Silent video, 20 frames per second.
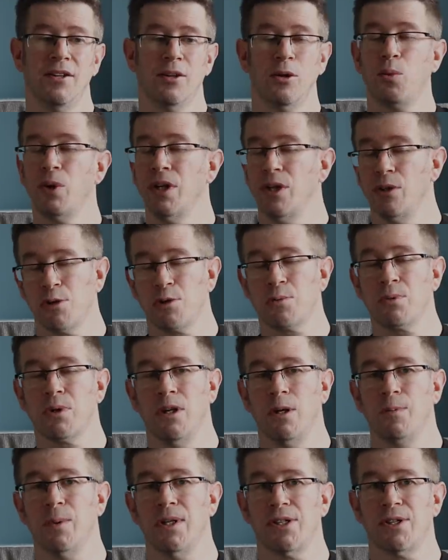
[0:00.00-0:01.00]
The wheels were
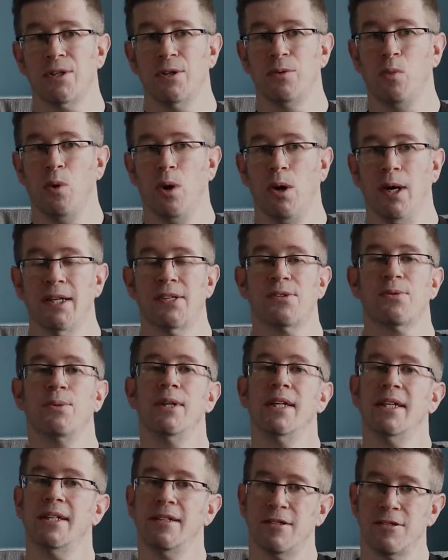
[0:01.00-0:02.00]
going to be too wide, so
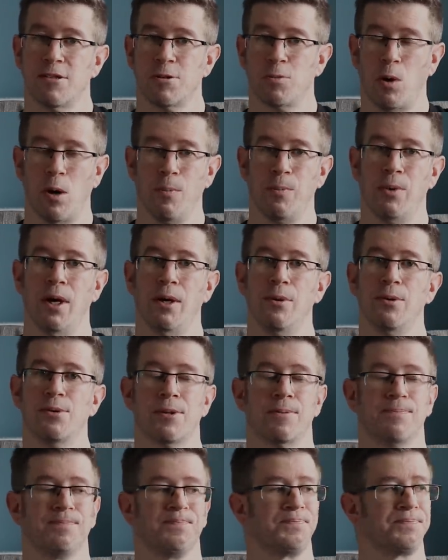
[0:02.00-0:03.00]
I needed to swap
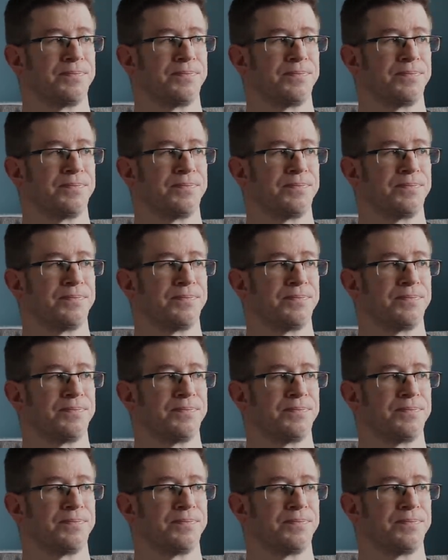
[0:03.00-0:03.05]
those.